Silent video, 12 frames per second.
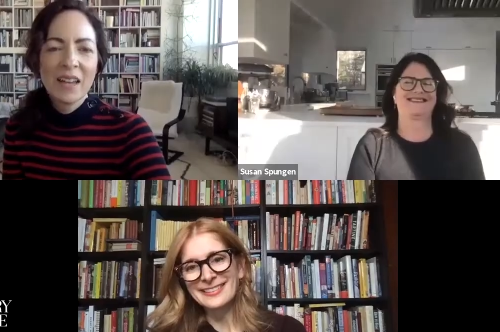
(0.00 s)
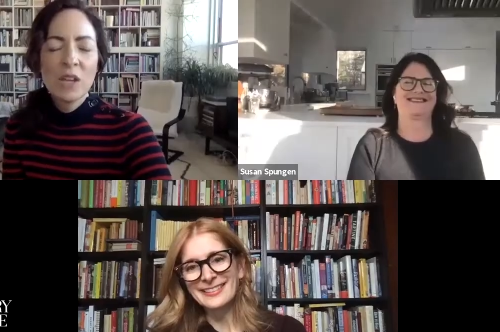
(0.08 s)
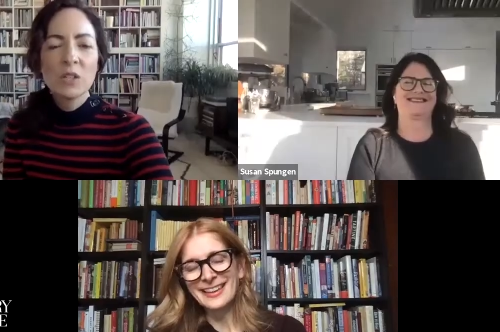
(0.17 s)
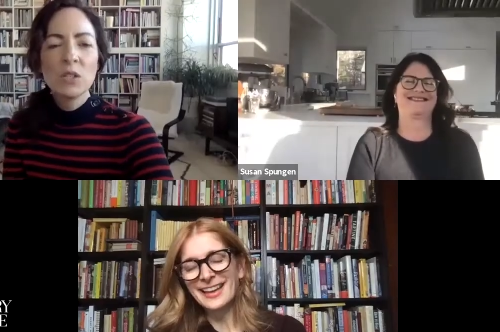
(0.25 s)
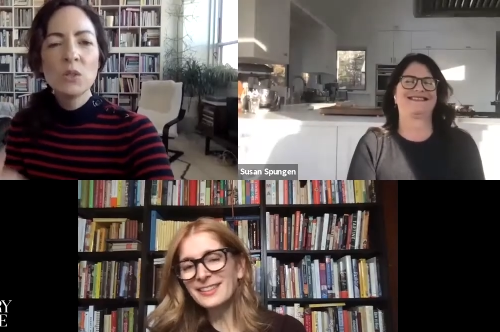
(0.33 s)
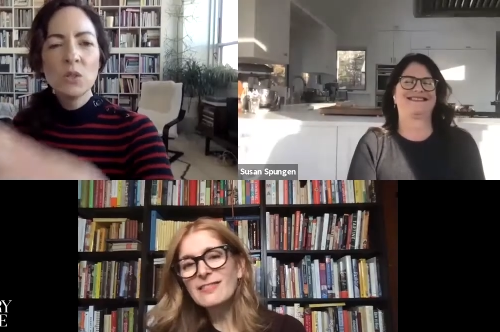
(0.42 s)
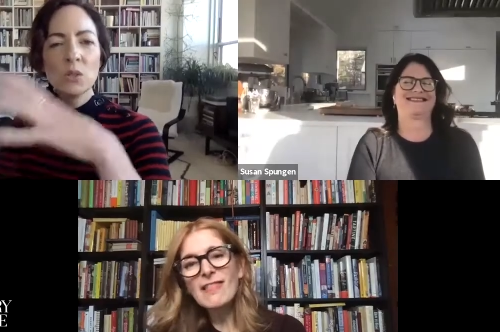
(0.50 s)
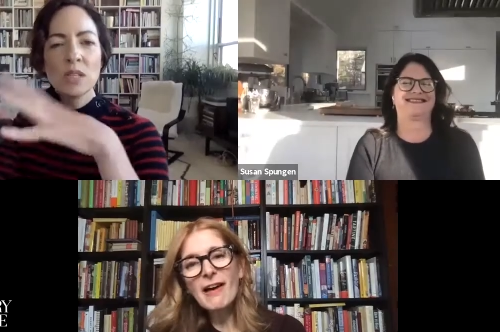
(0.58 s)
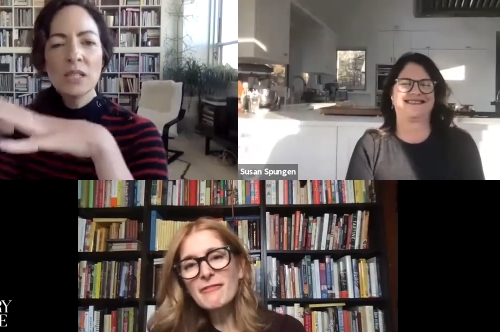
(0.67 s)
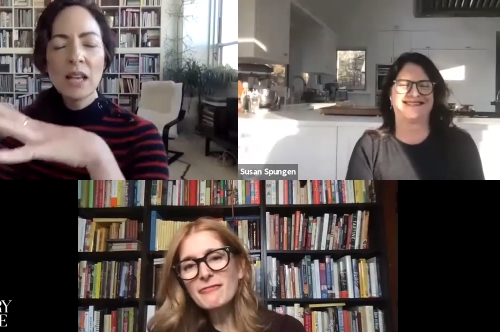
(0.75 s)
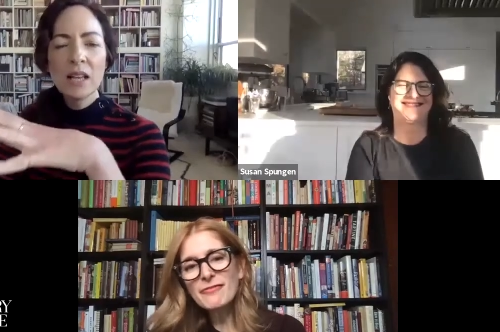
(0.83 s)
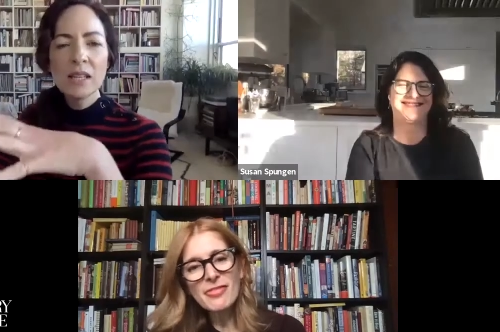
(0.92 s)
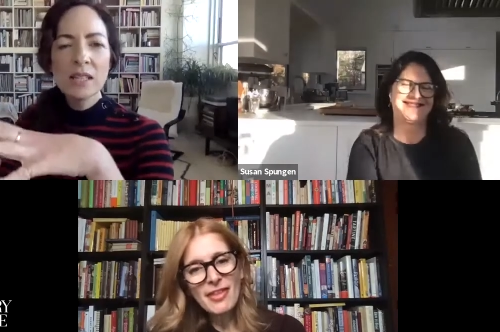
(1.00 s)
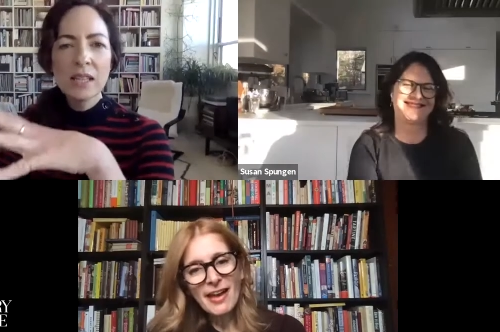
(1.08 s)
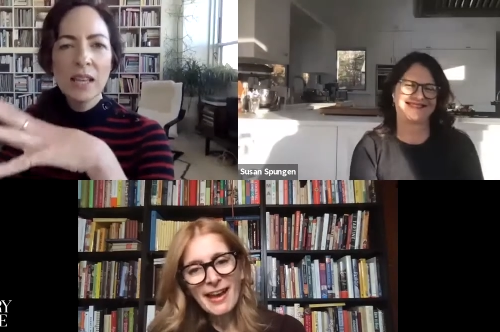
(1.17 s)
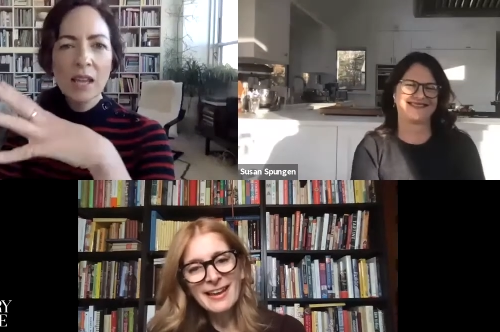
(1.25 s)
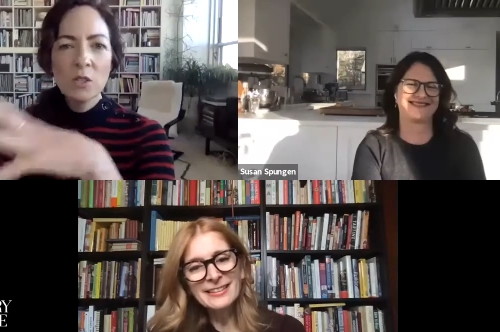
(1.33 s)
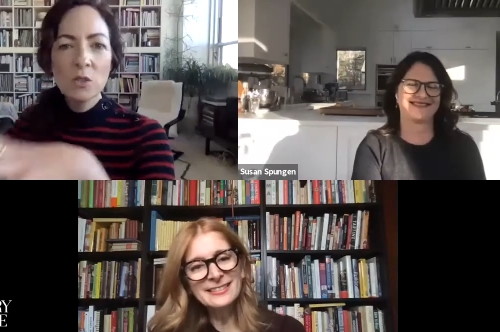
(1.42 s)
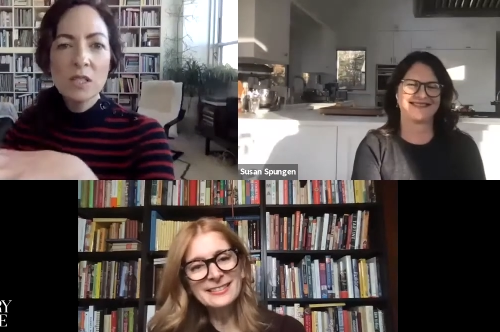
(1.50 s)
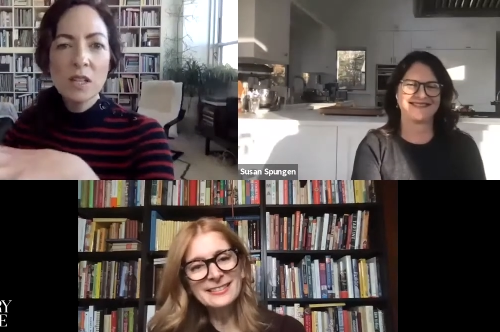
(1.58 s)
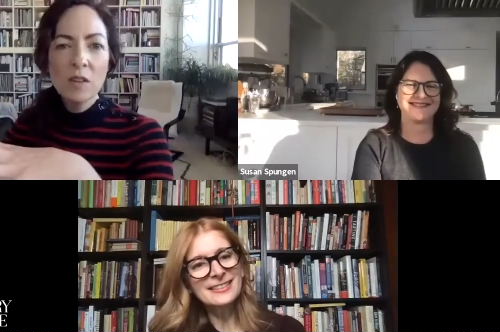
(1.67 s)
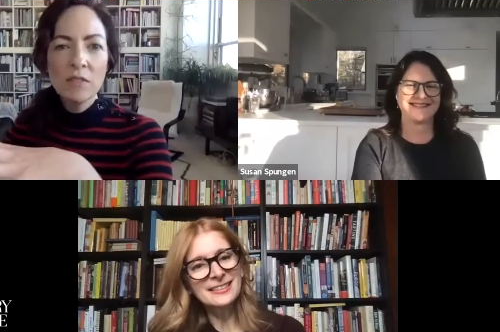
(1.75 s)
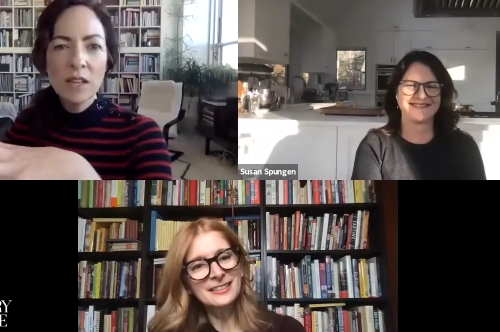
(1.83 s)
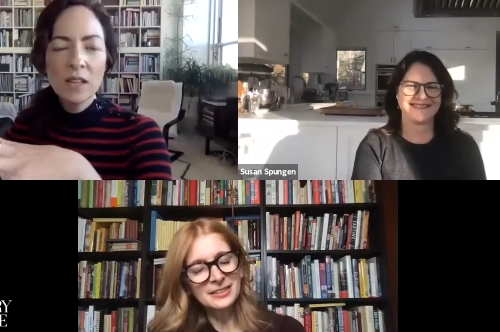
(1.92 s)
Speaker 1: So, so tell us again, you're
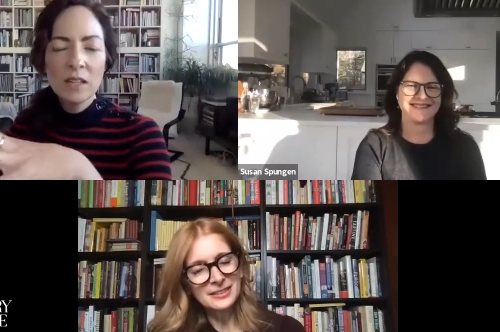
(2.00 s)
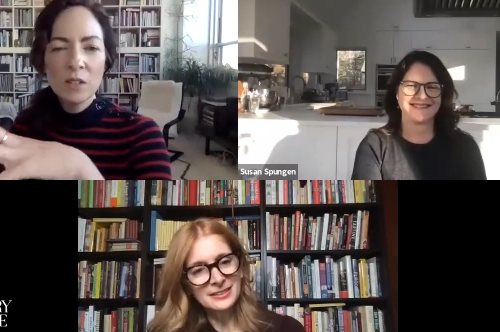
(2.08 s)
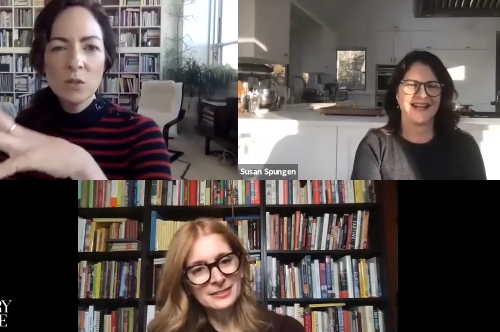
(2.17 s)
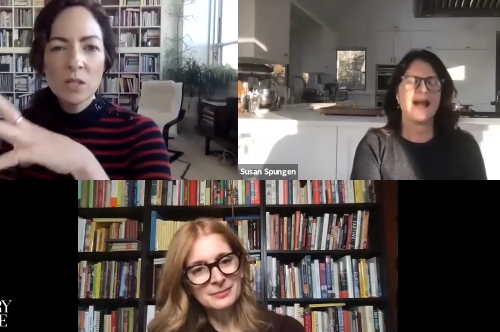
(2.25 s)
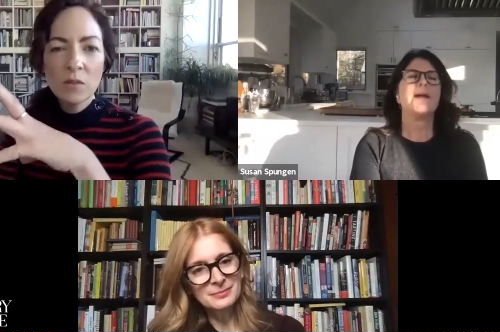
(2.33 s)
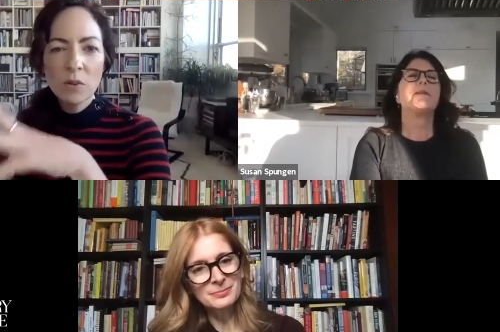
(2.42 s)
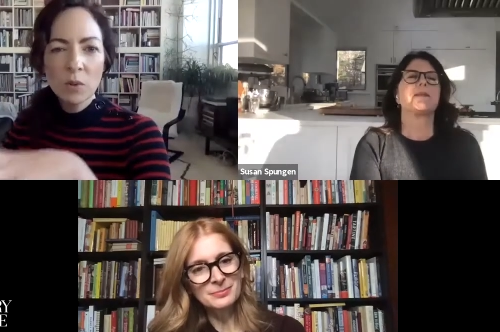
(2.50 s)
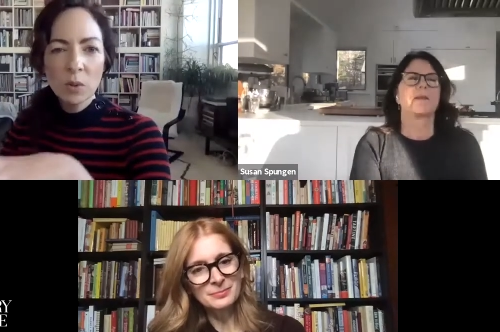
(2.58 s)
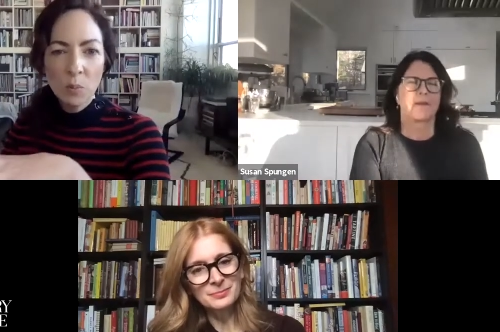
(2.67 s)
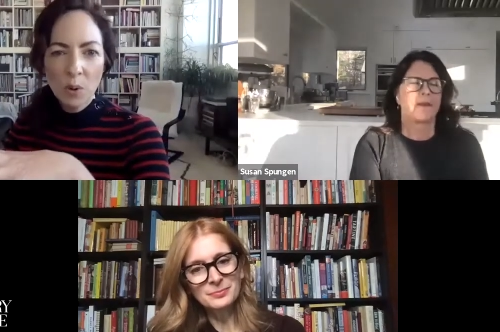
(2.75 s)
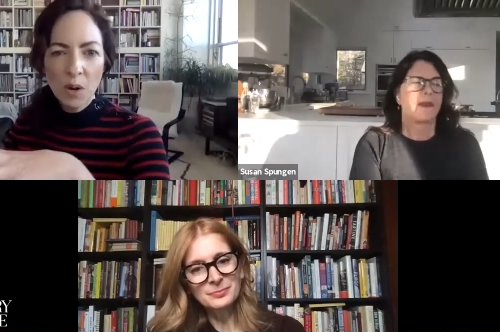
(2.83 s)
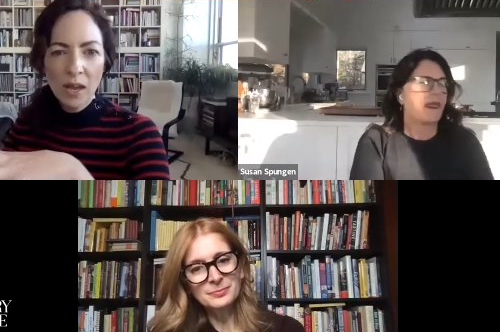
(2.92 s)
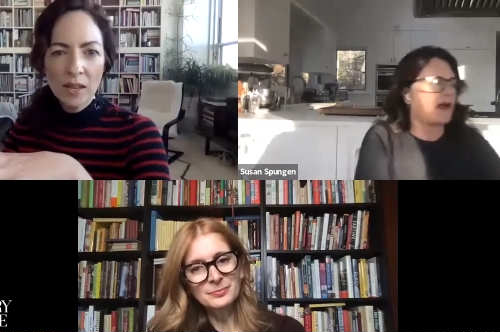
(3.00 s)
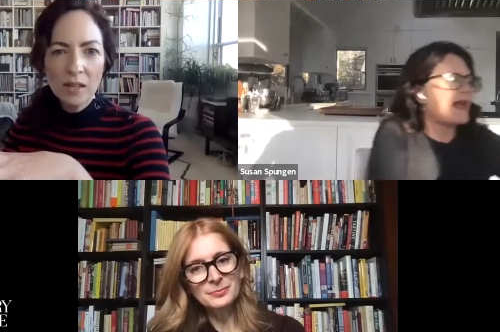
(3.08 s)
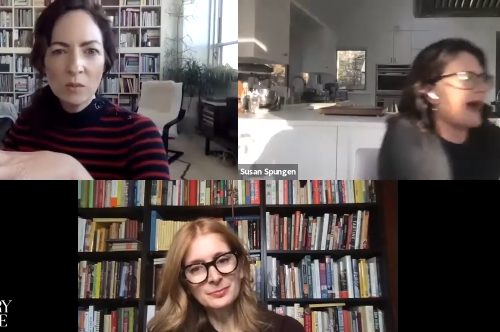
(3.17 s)
stuffing it, you stuff it with bread.